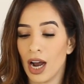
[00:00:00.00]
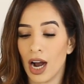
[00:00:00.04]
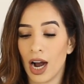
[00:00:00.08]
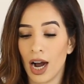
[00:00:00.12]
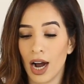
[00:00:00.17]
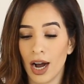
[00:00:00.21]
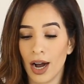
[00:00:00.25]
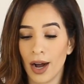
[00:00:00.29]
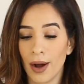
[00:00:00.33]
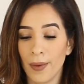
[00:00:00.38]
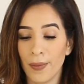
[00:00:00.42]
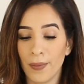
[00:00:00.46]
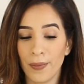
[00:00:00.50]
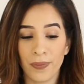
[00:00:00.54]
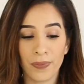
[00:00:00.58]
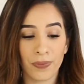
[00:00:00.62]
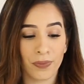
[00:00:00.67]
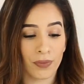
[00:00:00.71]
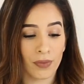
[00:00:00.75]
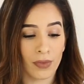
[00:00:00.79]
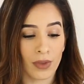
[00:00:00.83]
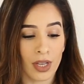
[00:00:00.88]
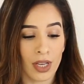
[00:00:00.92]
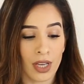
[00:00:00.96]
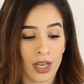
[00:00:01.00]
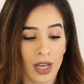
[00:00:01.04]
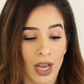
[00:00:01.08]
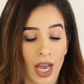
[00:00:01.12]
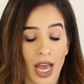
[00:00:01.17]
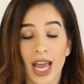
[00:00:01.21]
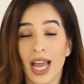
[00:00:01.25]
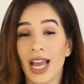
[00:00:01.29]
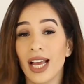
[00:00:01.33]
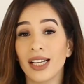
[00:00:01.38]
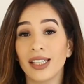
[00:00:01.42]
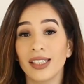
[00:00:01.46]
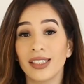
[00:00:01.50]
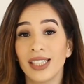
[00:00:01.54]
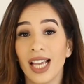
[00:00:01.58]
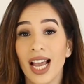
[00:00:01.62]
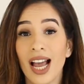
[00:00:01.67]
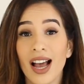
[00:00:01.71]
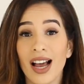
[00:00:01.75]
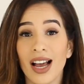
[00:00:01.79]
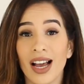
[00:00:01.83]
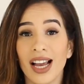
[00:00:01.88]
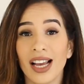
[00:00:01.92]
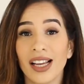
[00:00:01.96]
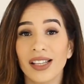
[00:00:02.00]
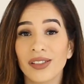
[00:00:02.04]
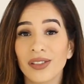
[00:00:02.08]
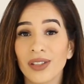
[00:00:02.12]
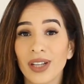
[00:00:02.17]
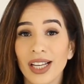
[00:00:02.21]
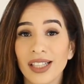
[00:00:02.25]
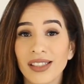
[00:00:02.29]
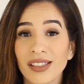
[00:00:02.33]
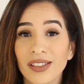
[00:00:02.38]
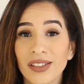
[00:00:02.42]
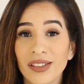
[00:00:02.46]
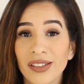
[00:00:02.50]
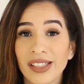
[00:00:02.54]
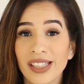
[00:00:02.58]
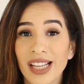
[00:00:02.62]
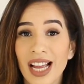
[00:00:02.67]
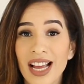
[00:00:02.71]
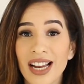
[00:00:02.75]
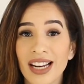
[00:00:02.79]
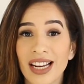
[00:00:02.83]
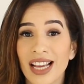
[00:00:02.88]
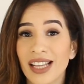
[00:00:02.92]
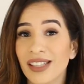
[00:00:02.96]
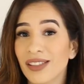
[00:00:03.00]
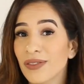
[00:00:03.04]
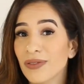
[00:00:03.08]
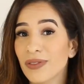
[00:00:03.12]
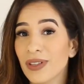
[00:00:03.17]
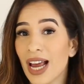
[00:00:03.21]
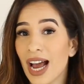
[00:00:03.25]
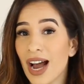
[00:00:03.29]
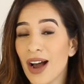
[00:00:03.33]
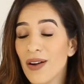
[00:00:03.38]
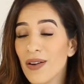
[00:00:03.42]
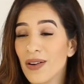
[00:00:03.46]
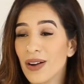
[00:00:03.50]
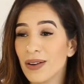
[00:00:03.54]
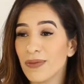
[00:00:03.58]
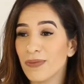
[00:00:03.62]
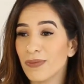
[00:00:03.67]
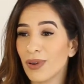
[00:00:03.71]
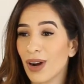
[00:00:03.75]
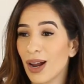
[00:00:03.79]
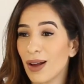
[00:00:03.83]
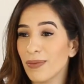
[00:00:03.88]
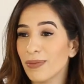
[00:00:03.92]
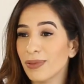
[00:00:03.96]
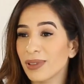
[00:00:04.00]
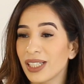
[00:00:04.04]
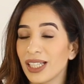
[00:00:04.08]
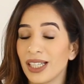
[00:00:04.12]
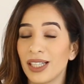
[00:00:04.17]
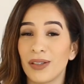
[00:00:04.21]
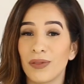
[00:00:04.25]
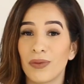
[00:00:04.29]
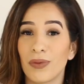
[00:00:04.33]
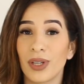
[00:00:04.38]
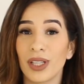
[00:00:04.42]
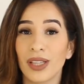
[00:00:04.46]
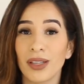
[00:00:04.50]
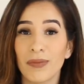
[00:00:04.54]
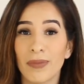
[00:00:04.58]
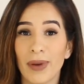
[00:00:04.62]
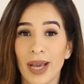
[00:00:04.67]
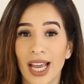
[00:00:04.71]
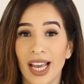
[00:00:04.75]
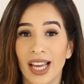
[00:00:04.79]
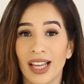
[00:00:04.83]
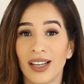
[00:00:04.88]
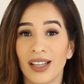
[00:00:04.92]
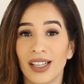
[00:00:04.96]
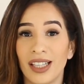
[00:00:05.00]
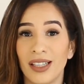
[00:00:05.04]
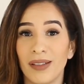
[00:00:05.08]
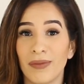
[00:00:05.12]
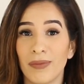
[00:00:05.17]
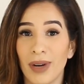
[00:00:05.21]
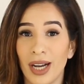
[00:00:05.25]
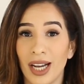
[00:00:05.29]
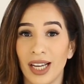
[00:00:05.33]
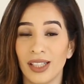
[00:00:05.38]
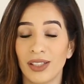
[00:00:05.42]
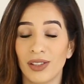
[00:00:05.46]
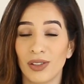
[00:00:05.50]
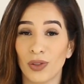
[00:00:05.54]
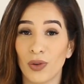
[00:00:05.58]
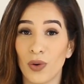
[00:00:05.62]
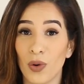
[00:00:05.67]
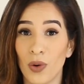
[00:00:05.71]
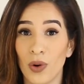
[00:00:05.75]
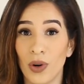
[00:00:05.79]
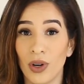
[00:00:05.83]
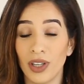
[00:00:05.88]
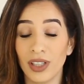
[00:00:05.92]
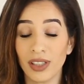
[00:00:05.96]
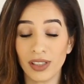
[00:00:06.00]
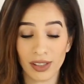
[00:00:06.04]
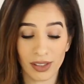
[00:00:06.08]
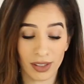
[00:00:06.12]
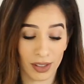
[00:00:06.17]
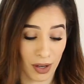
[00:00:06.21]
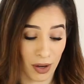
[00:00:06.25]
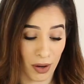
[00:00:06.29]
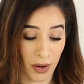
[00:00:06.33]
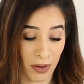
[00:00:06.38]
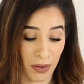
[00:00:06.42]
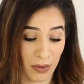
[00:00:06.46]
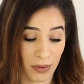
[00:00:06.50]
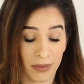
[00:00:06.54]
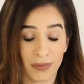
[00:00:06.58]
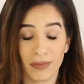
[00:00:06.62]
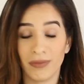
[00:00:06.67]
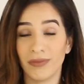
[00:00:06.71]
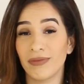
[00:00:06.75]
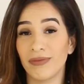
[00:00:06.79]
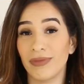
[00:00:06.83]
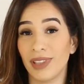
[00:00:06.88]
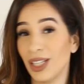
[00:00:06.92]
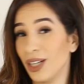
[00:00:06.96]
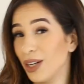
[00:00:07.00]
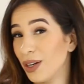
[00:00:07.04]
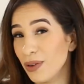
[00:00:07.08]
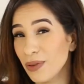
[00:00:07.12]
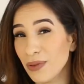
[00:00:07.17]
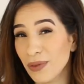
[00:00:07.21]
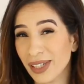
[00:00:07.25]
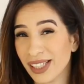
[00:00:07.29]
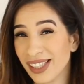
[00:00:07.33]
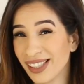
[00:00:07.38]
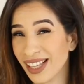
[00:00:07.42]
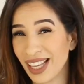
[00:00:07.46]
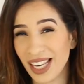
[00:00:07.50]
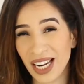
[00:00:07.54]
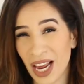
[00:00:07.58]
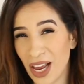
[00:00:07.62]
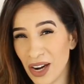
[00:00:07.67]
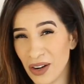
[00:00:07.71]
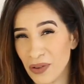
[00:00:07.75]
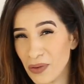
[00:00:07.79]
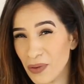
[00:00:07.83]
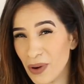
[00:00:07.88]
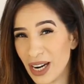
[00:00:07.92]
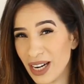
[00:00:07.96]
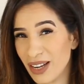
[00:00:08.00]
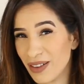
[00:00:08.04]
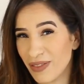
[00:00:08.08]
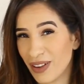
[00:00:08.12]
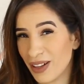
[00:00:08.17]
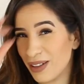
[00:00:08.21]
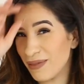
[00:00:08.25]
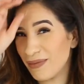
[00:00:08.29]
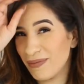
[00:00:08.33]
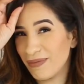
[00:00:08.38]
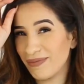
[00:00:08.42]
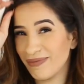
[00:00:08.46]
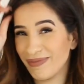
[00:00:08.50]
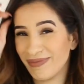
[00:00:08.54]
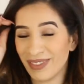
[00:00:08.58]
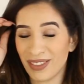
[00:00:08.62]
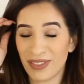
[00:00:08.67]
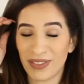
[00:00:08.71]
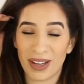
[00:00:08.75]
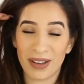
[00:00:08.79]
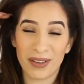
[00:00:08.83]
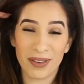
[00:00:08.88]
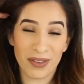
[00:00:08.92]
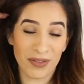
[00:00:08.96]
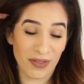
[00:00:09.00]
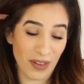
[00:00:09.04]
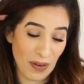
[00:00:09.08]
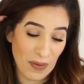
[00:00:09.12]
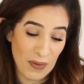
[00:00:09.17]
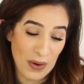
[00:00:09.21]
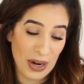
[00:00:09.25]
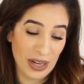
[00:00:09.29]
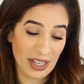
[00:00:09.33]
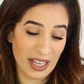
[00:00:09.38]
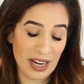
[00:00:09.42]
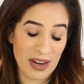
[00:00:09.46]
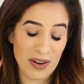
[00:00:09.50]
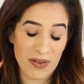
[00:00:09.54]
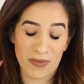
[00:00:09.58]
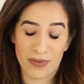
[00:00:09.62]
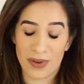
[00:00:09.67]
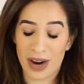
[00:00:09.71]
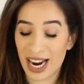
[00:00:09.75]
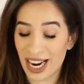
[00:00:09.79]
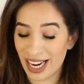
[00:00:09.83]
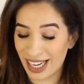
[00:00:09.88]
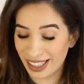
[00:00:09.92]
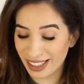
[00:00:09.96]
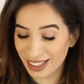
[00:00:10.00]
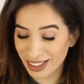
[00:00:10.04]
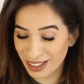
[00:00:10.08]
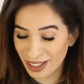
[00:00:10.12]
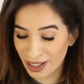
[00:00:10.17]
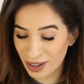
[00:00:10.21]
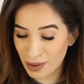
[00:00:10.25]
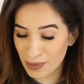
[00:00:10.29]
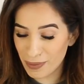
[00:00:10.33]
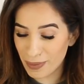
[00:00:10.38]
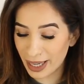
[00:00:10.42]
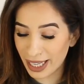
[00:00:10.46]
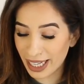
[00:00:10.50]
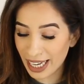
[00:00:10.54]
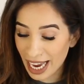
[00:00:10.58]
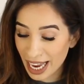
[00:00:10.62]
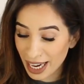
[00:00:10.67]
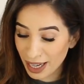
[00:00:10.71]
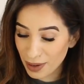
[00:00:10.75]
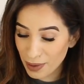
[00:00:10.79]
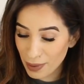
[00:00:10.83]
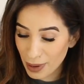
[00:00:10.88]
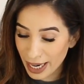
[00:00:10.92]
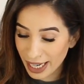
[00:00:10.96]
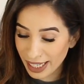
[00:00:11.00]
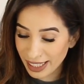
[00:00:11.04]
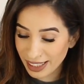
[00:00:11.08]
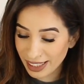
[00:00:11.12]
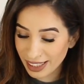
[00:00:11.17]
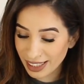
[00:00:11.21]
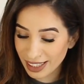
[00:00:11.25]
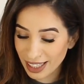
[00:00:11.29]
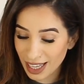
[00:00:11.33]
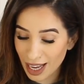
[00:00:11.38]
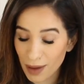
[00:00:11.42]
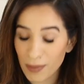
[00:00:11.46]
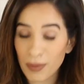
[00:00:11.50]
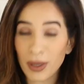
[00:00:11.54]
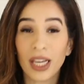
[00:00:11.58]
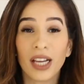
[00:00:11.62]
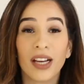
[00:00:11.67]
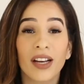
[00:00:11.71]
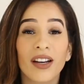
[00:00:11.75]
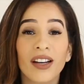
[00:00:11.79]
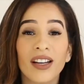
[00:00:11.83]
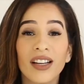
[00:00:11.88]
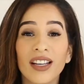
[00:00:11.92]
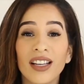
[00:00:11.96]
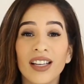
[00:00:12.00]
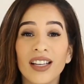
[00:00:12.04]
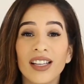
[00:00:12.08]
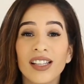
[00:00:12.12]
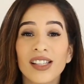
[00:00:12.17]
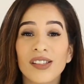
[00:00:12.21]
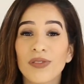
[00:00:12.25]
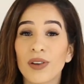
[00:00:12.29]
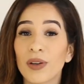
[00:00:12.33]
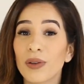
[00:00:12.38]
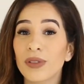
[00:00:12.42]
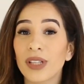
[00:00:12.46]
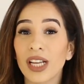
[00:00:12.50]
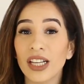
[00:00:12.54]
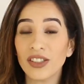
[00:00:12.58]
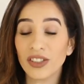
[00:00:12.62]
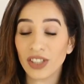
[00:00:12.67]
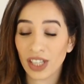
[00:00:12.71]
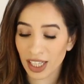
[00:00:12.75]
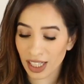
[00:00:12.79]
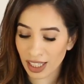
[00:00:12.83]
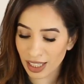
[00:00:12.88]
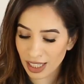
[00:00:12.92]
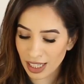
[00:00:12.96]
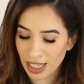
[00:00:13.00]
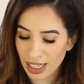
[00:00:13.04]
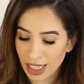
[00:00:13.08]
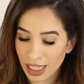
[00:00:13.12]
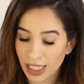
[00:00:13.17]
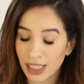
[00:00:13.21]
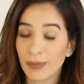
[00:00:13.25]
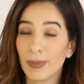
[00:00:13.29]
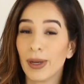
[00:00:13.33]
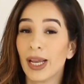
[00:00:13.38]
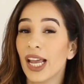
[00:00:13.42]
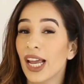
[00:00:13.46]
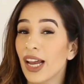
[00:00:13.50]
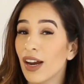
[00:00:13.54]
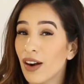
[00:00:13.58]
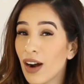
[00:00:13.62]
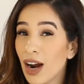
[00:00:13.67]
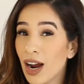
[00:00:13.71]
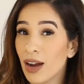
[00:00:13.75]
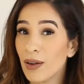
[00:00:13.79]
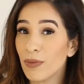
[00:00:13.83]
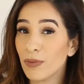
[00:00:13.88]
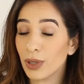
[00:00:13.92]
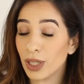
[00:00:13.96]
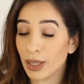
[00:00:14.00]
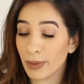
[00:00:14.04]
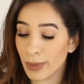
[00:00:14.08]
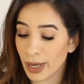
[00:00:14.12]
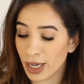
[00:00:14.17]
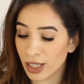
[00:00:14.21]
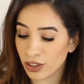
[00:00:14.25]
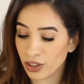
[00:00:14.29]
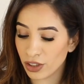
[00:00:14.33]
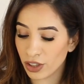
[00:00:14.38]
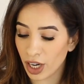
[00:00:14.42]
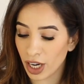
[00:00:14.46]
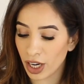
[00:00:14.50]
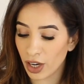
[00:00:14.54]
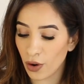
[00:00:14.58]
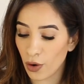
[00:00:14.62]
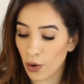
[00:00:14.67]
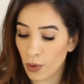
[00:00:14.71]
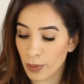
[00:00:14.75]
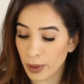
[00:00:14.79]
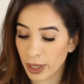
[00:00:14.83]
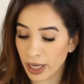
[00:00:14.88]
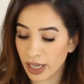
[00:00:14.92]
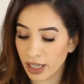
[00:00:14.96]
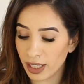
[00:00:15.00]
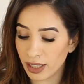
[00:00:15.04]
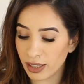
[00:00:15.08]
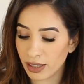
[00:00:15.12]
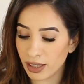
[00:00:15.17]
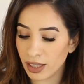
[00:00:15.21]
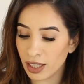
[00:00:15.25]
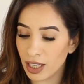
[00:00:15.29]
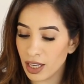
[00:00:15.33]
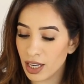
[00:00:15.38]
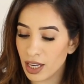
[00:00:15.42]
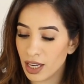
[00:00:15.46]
Um, and yeah, as you guys understand, as of now, I'm probably really bad in my score. So, you know, what's another one if I, if I, if I won't get it right, you know? But anyways, I'm here. It's foundation. It's my era, pretty much. I hope it is.